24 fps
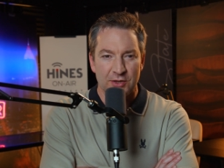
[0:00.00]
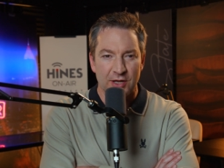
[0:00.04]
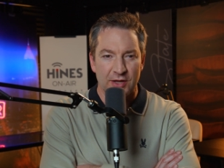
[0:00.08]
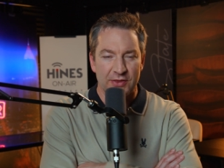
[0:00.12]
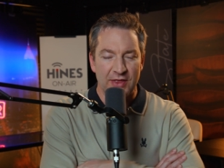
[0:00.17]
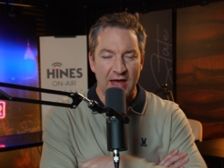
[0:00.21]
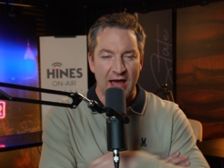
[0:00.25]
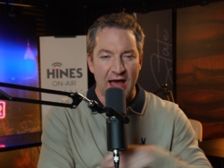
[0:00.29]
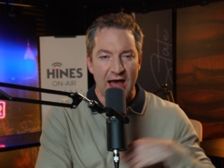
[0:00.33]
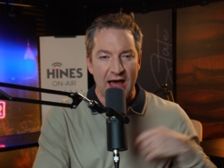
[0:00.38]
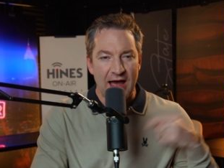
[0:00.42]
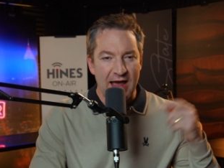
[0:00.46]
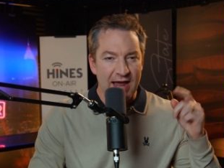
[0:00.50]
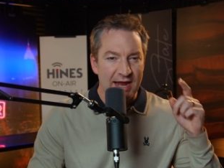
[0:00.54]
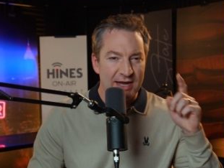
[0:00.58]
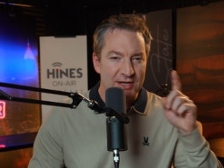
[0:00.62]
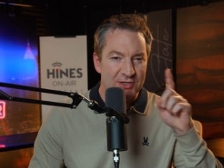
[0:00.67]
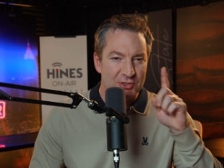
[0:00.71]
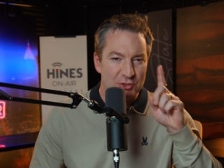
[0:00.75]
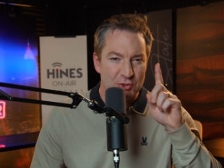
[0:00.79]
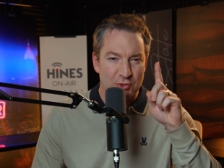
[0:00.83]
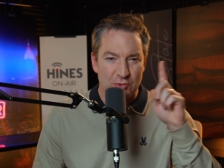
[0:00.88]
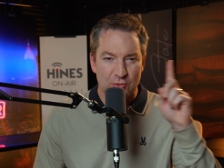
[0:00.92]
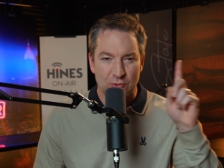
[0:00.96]
The eye.
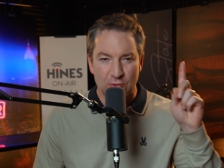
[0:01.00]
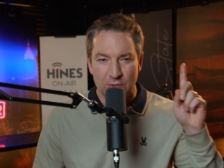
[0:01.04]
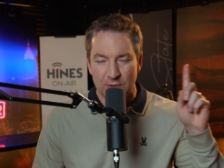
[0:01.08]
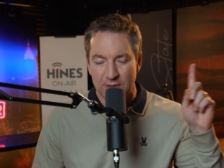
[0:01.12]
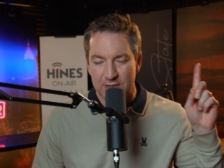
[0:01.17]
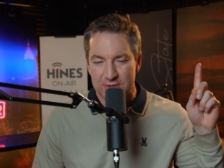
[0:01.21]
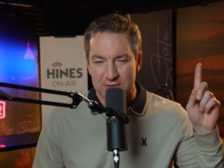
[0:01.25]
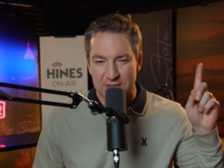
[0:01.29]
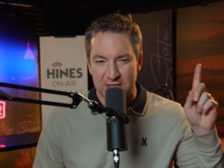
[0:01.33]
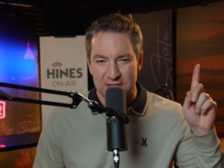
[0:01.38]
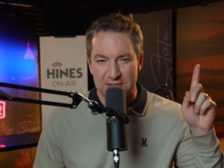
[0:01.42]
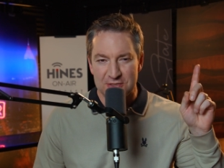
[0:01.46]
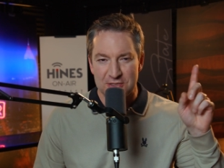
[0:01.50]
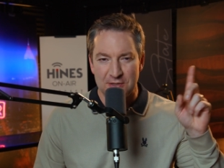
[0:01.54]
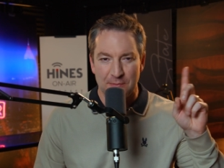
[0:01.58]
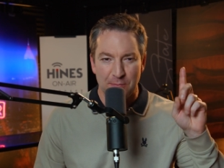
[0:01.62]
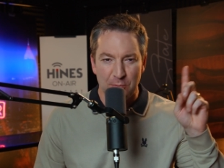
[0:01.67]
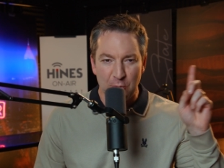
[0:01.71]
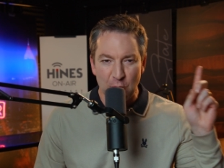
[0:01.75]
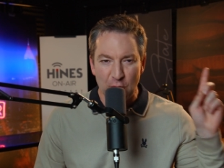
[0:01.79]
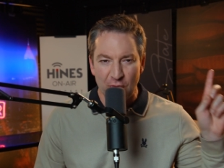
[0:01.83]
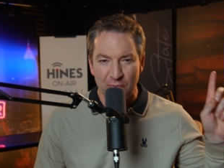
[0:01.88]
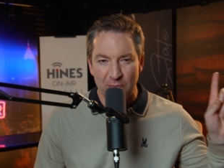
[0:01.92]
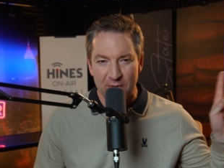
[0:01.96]
It's the
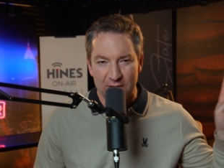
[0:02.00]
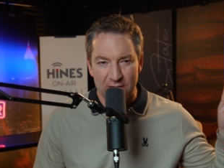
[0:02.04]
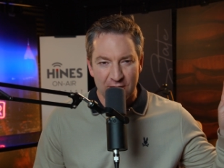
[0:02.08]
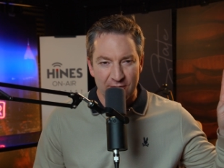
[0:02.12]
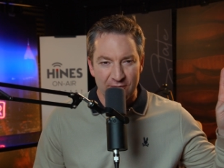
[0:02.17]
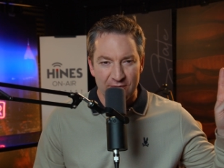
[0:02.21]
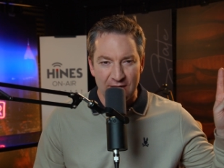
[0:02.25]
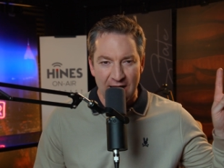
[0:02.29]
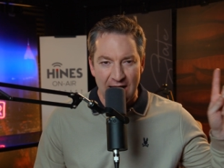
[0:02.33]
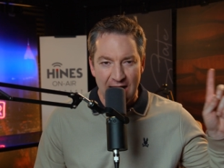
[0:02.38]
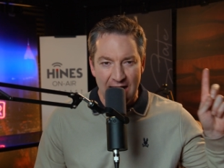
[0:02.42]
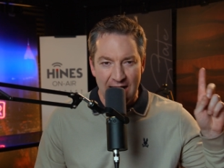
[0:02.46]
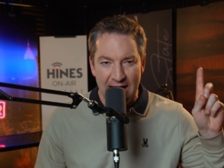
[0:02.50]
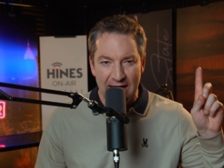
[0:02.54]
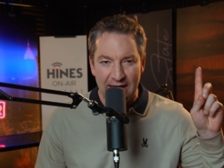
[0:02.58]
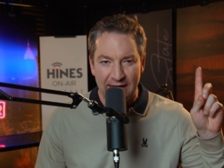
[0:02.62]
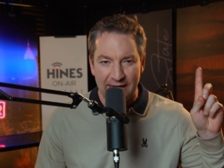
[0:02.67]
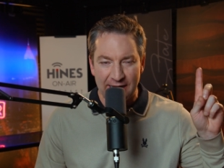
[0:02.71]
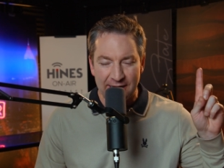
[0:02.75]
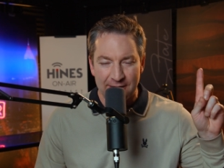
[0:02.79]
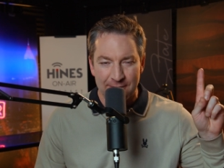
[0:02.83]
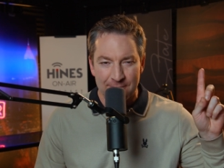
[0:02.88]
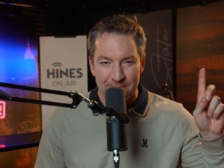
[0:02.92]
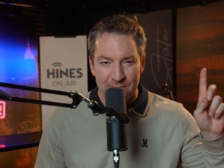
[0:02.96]
movement of the
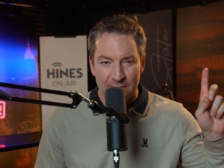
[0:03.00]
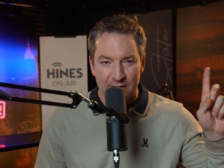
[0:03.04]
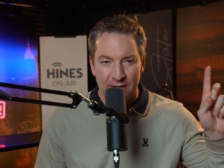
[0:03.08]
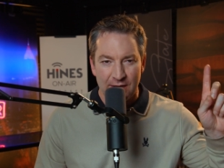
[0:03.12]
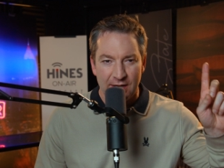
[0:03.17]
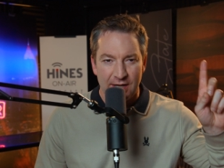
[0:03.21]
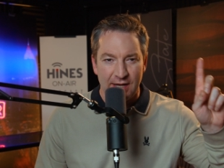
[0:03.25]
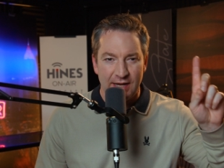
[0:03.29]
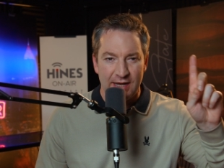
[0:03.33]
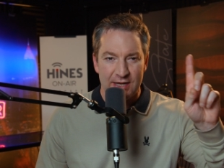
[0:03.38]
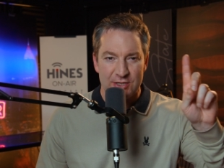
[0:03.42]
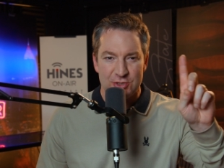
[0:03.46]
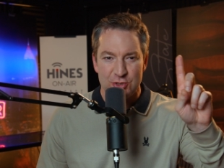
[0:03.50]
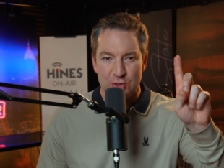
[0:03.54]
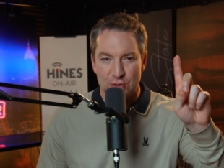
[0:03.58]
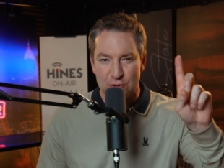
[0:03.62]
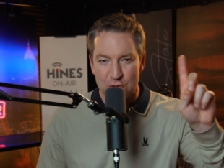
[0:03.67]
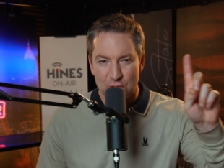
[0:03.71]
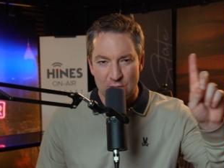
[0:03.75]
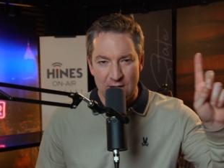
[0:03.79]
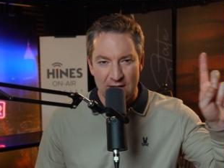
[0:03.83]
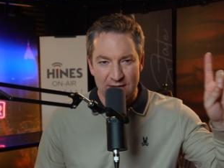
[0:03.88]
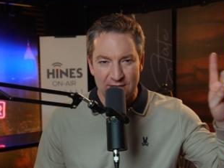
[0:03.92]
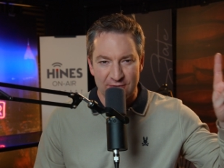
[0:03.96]
eye as you're
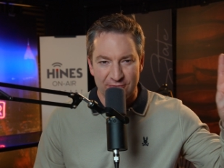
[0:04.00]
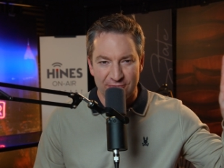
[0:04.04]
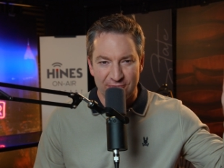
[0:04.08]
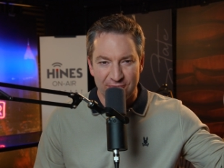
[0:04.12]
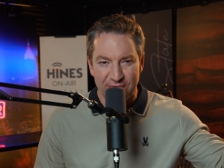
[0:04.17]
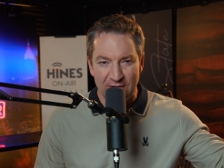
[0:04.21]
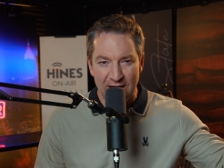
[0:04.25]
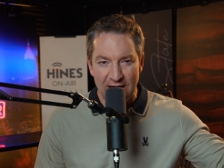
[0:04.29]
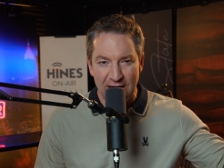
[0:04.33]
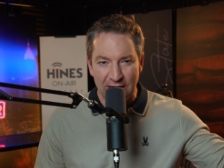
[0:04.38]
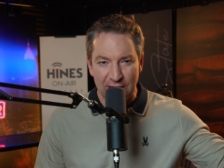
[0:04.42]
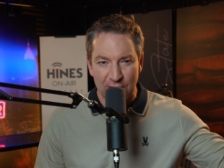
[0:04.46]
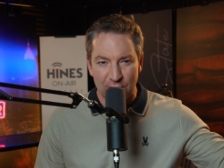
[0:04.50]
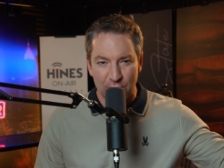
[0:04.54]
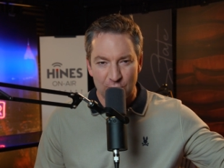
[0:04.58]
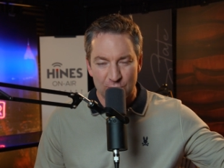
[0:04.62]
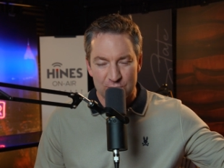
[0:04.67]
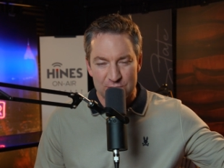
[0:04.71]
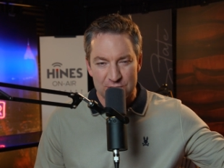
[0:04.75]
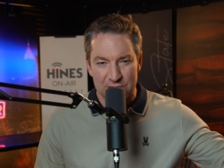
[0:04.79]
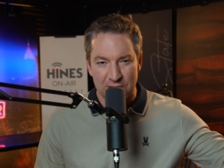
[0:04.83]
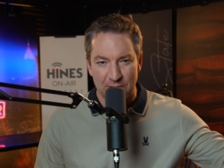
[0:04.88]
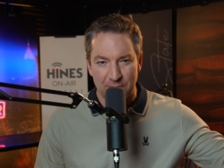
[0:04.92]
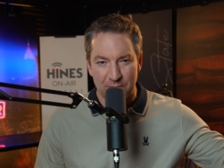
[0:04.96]
trying to follow
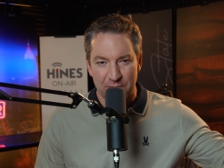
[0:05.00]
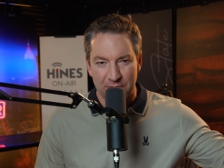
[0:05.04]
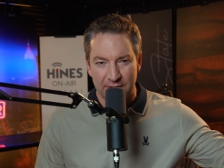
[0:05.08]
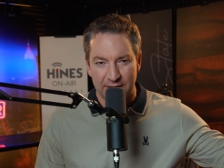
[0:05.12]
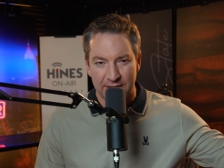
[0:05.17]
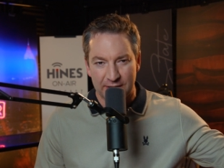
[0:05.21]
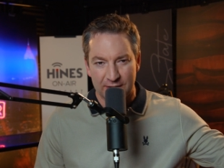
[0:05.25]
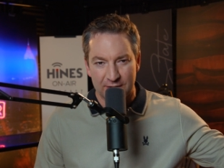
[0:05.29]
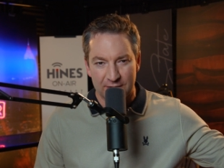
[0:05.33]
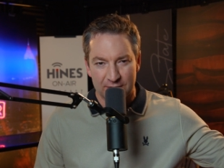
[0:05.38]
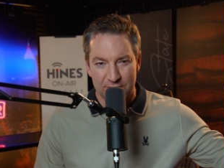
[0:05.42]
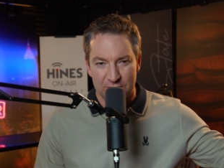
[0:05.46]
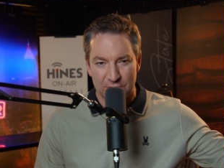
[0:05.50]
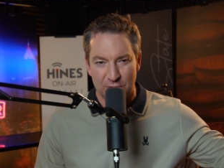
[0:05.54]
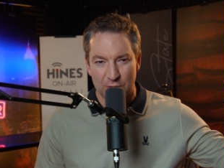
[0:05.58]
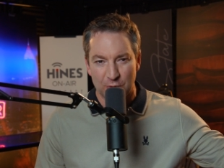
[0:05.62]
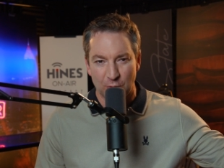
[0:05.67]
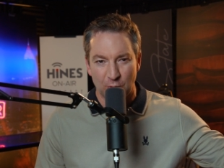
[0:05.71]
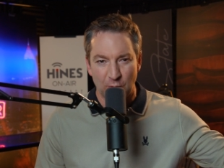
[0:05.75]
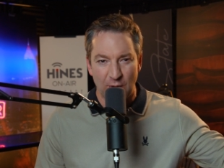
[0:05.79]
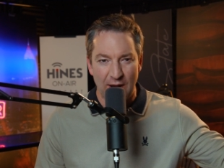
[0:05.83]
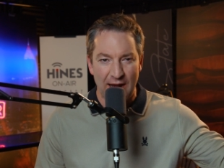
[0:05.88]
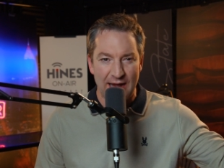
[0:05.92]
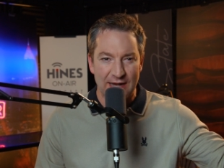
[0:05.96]
something to
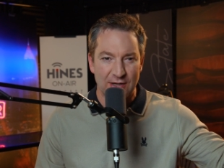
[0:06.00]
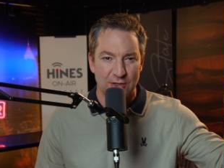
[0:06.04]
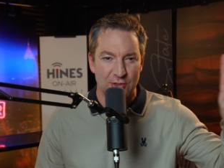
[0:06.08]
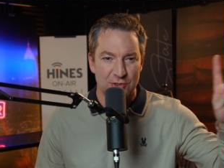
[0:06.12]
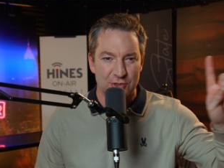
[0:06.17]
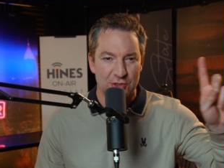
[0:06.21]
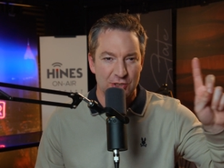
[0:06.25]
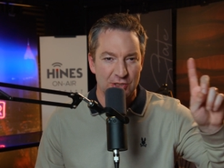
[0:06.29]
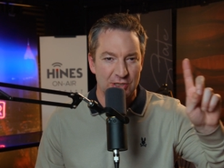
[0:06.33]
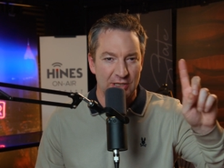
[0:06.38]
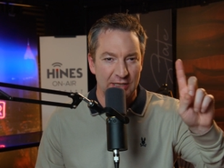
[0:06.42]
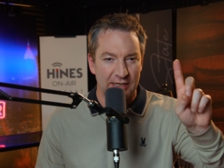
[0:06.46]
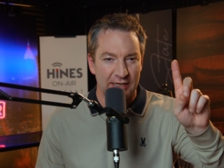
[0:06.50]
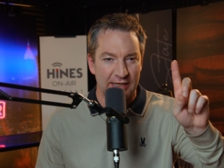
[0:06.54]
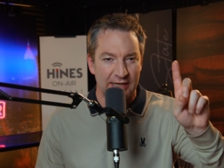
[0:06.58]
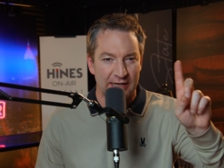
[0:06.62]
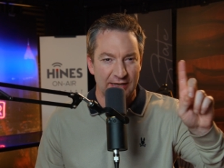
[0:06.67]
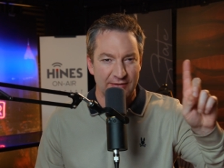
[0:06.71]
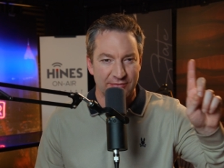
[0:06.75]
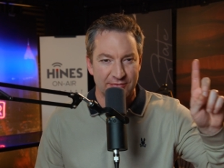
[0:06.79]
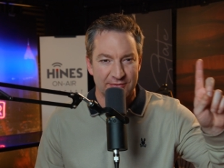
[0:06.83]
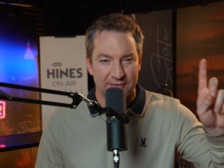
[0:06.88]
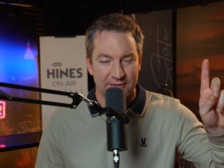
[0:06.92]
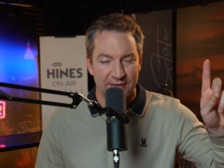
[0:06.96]
the right or to the
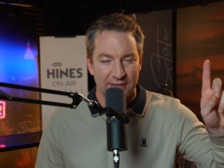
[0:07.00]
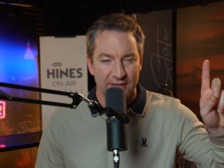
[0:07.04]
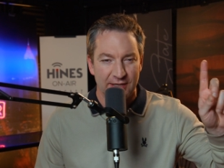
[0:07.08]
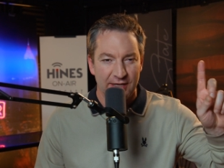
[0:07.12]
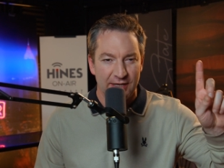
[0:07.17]
left,